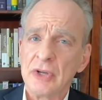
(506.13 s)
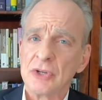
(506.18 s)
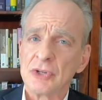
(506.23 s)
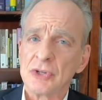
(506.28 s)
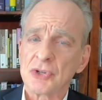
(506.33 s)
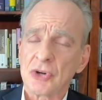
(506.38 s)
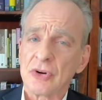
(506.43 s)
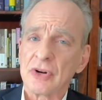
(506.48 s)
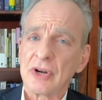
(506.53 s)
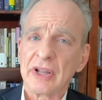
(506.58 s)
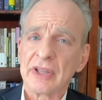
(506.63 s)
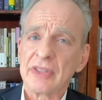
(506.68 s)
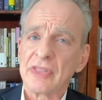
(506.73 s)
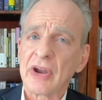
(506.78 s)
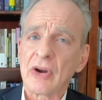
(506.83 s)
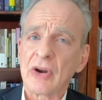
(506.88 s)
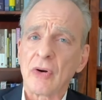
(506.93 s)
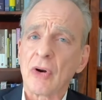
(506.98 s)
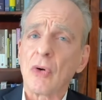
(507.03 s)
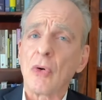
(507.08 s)
Certainly
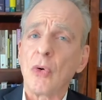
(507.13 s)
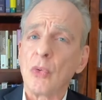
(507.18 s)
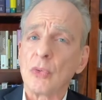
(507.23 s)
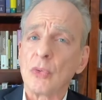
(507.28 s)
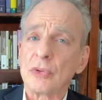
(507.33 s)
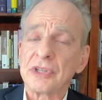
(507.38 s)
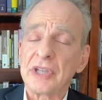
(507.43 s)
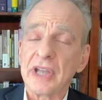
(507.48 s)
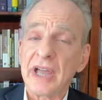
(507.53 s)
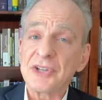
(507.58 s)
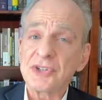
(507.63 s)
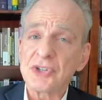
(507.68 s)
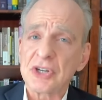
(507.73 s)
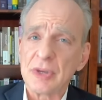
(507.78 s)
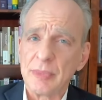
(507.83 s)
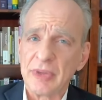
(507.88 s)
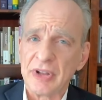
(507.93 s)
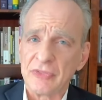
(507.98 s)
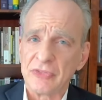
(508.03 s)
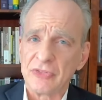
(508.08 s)
there are Old
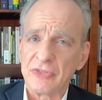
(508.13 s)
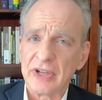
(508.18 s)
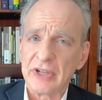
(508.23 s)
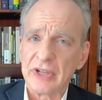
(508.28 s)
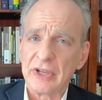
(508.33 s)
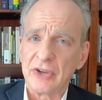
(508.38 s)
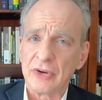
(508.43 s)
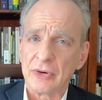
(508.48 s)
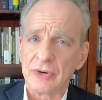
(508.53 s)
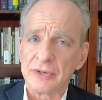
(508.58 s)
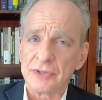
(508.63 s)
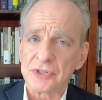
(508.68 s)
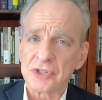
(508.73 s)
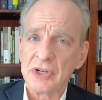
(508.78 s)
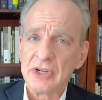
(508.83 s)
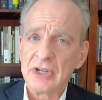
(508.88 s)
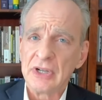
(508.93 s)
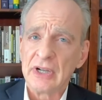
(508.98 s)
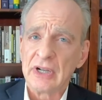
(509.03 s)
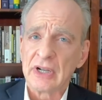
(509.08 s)
Testament figures
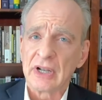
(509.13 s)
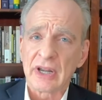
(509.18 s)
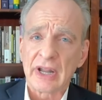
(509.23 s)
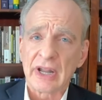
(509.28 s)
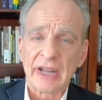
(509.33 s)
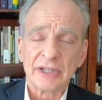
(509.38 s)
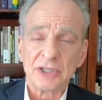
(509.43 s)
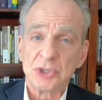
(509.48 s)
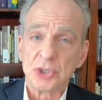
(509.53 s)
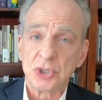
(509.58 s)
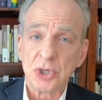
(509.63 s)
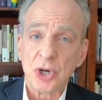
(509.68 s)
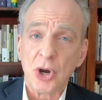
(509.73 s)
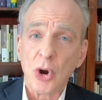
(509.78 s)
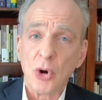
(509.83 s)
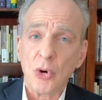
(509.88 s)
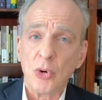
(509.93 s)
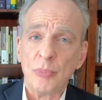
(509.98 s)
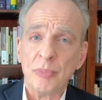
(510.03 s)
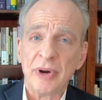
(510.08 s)
like
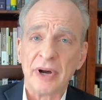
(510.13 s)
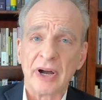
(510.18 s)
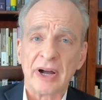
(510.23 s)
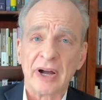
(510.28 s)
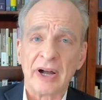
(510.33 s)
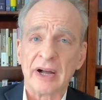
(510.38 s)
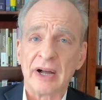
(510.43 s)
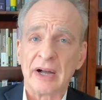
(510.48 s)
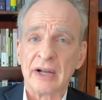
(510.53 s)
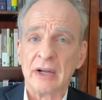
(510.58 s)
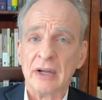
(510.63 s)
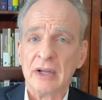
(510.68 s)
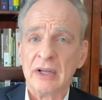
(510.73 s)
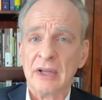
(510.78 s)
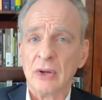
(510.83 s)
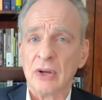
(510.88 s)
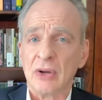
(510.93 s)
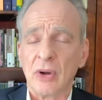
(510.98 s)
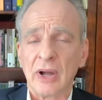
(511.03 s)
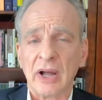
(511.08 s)
Job uh,
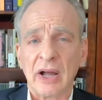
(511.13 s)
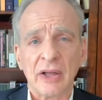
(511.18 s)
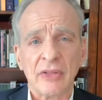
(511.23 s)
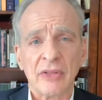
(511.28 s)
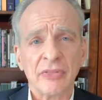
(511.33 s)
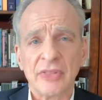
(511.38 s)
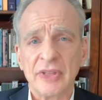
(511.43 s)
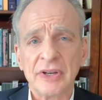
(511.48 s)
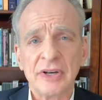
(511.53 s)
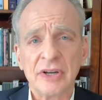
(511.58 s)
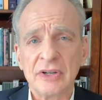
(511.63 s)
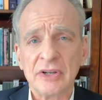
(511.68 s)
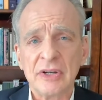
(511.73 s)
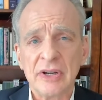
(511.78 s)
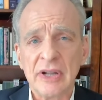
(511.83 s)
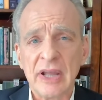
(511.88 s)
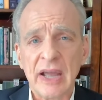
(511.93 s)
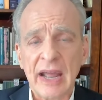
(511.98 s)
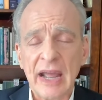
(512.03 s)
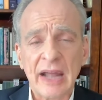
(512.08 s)
uh, that
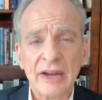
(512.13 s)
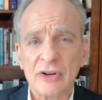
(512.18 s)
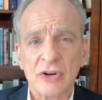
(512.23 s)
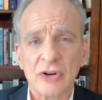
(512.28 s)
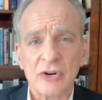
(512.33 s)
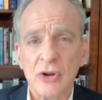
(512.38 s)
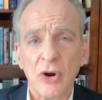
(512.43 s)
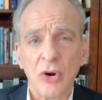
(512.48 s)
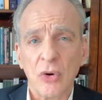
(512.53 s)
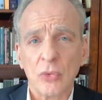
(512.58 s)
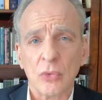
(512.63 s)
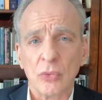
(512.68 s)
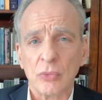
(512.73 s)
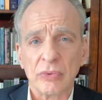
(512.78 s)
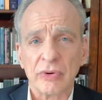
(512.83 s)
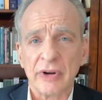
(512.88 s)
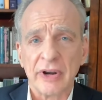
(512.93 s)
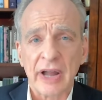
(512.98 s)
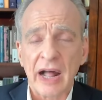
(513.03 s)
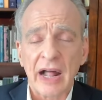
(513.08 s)
had no
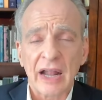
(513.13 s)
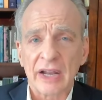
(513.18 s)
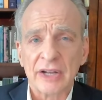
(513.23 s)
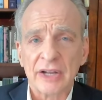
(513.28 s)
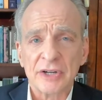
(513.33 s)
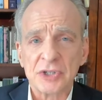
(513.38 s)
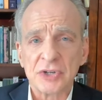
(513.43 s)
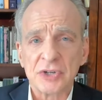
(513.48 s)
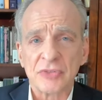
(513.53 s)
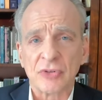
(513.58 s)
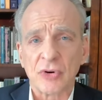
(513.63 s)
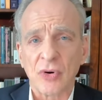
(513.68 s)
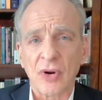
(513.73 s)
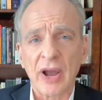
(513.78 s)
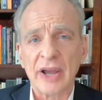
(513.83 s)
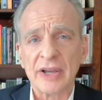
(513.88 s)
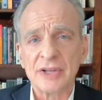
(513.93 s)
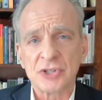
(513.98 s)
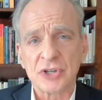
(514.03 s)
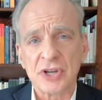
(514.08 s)
knowledge of
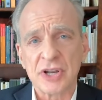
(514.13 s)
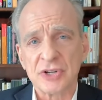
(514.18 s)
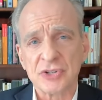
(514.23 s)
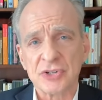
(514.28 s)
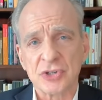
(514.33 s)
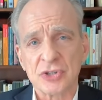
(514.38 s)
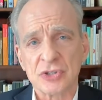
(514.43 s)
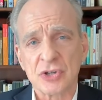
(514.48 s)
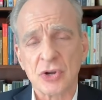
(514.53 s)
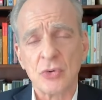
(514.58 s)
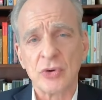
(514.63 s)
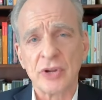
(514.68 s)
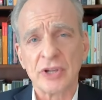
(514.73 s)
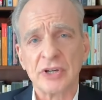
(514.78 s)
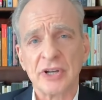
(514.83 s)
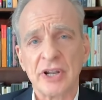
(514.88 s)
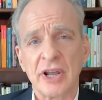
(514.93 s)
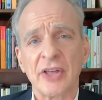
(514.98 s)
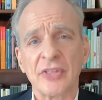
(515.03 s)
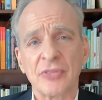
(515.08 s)
Christ and his atoning
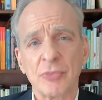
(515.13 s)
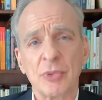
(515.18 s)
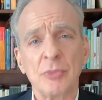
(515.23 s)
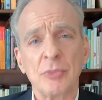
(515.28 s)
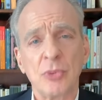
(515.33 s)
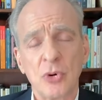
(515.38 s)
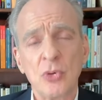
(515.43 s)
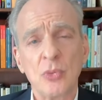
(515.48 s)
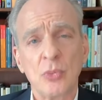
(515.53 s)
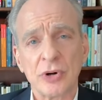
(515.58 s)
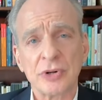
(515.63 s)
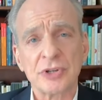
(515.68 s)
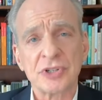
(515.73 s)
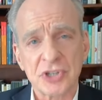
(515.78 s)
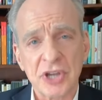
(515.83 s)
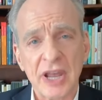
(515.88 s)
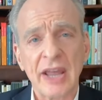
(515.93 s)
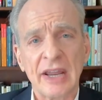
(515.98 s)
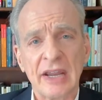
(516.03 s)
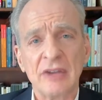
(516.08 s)
death, but who were
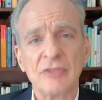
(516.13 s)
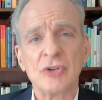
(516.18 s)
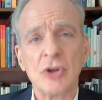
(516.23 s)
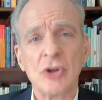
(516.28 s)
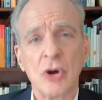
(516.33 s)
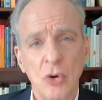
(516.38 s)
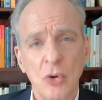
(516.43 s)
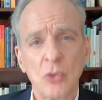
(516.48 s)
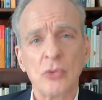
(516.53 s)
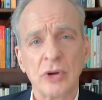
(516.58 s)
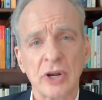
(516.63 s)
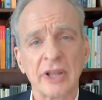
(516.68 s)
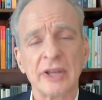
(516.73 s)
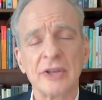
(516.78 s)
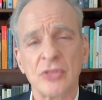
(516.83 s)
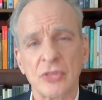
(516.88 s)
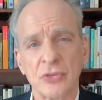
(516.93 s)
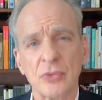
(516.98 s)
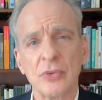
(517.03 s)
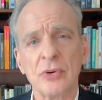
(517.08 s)
saved only
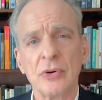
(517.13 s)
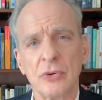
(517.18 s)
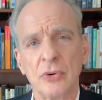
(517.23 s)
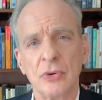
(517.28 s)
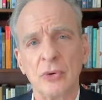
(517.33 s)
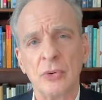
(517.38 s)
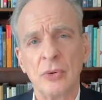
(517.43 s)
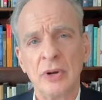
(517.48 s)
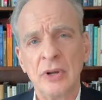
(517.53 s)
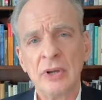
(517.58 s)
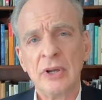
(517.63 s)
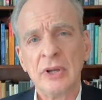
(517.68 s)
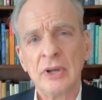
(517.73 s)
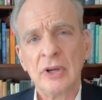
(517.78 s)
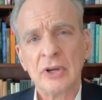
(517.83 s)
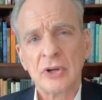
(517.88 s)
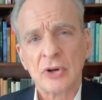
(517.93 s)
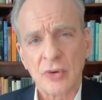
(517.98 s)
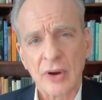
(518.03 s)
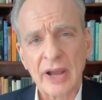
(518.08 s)
through
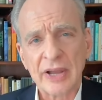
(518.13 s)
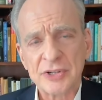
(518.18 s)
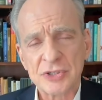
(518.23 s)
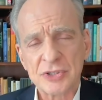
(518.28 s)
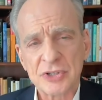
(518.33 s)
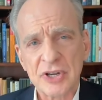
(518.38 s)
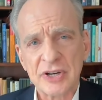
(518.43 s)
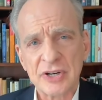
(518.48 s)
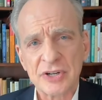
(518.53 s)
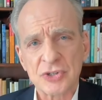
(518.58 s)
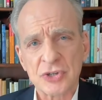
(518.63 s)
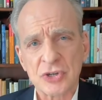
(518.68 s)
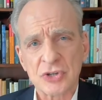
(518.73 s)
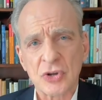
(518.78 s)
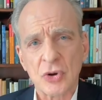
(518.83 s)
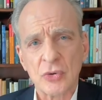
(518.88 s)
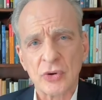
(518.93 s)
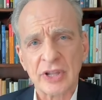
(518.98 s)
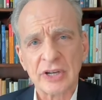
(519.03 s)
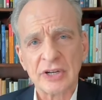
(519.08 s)
Christ and his
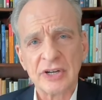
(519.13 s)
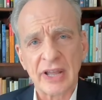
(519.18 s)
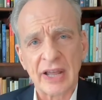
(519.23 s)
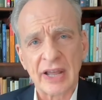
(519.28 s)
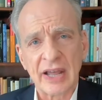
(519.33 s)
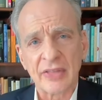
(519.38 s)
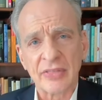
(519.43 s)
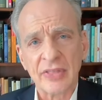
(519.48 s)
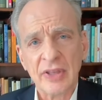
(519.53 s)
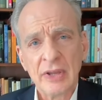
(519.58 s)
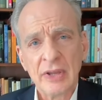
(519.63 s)
atoning death.